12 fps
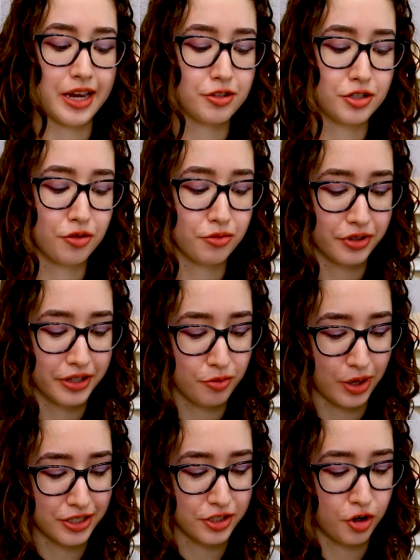I don't really
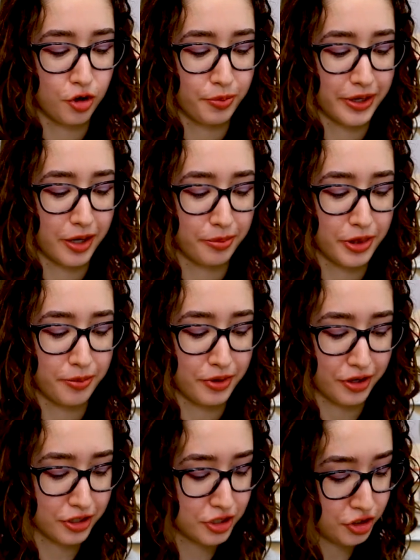want to open up the book